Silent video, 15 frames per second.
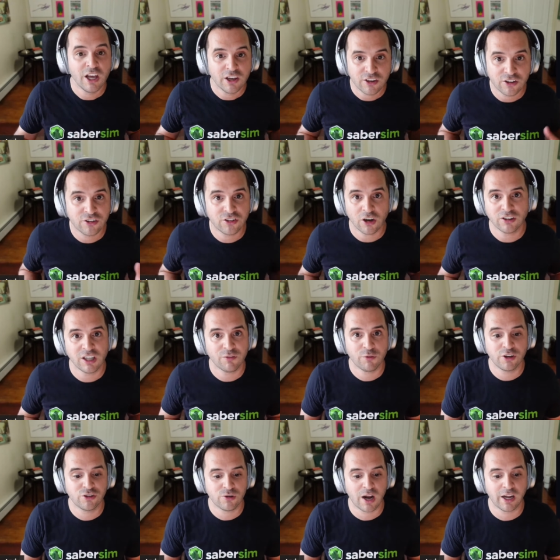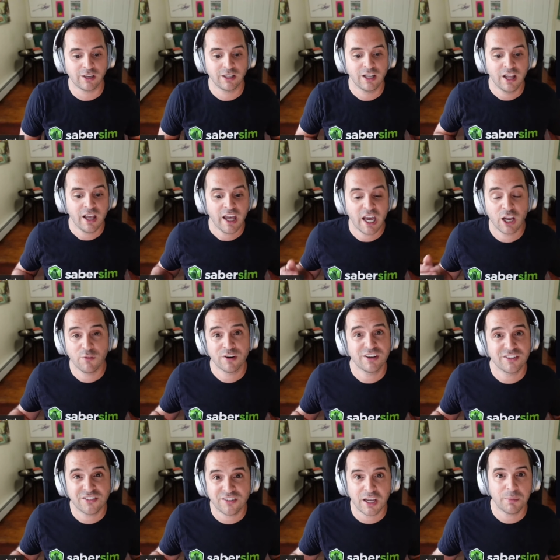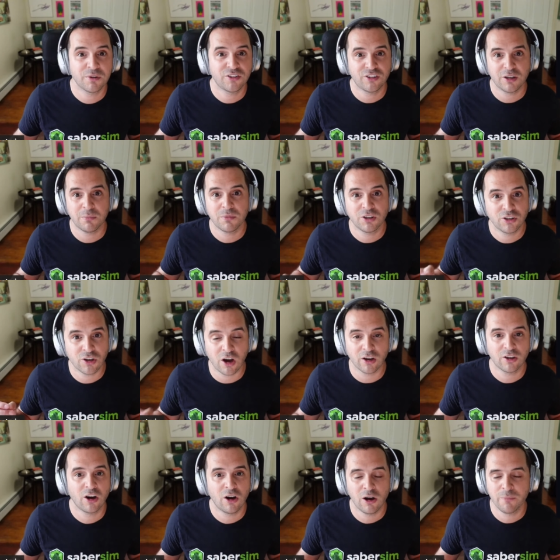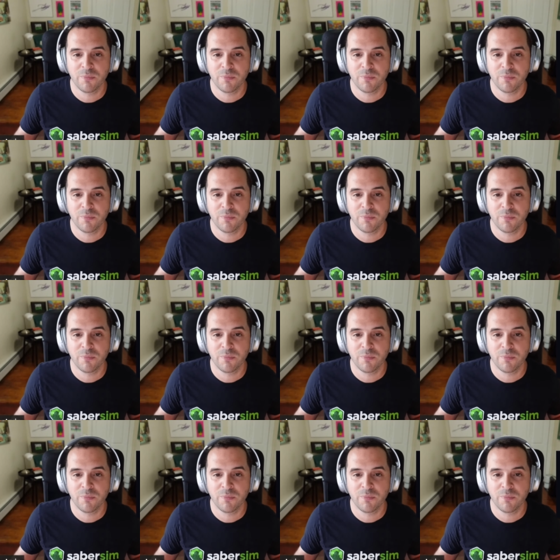To start that free trial, head over to SaberSim.com.